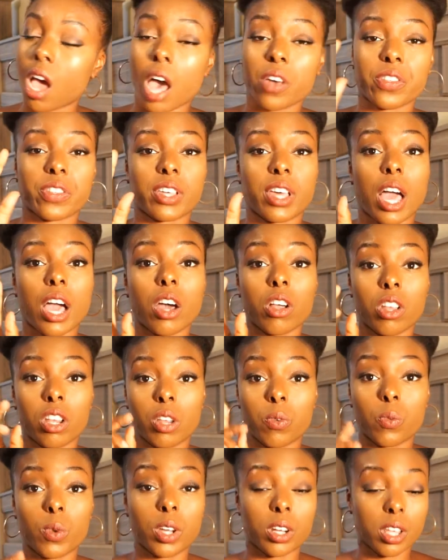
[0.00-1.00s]
I, I don't
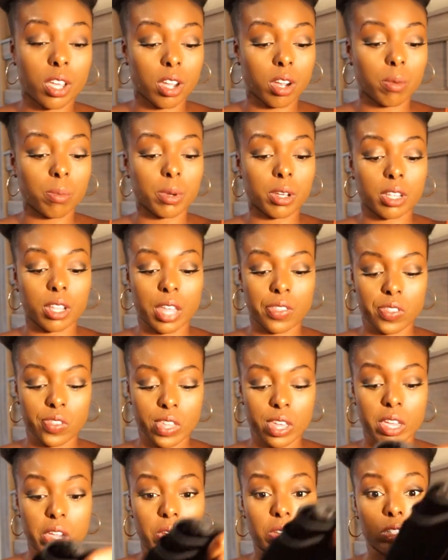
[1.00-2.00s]
know one hair, but I think
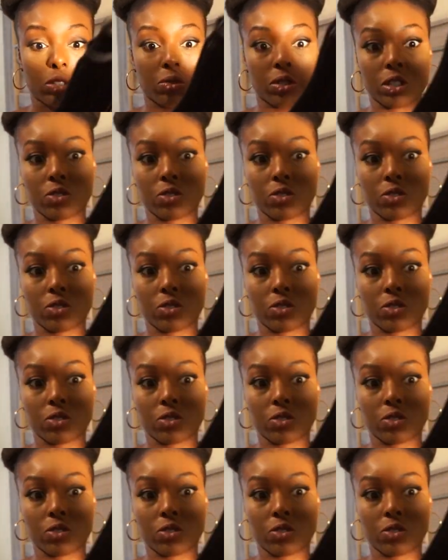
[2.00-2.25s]
that hair is